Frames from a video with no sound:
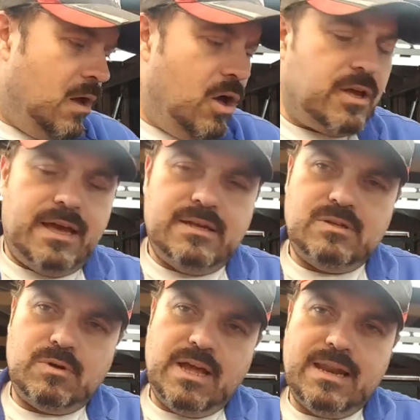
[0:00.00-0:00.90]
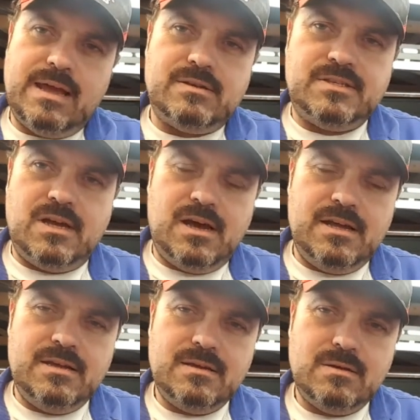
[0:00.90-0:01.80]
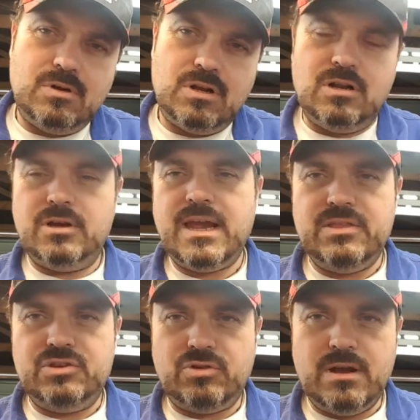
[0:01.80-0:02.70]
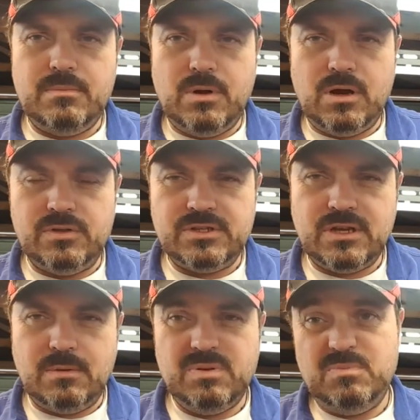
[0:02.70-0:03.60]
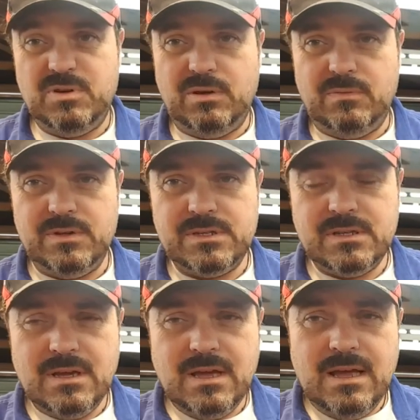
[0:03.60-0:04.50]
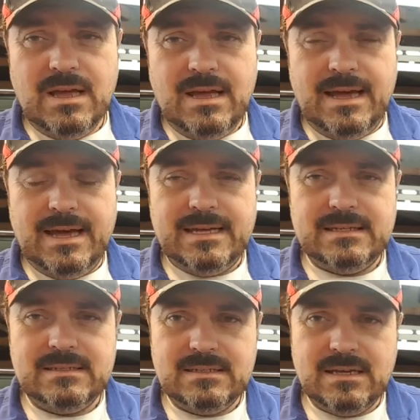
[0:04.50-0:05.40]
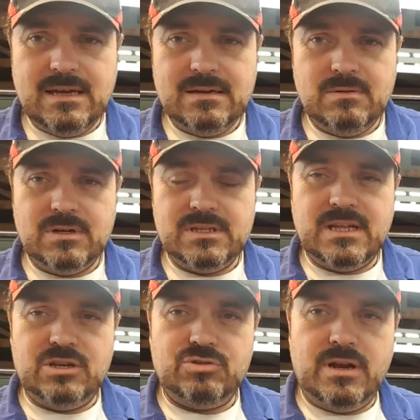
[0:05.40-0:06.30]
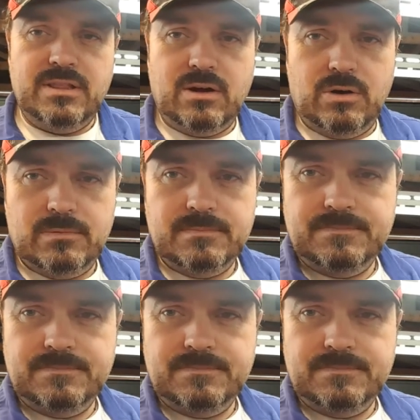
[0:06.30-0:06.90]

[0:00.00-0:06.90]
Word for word: Okay, so we're going to head outside, we're going to locate the drain bung on the sump, pretty obvious, and we're going to start draining that oil.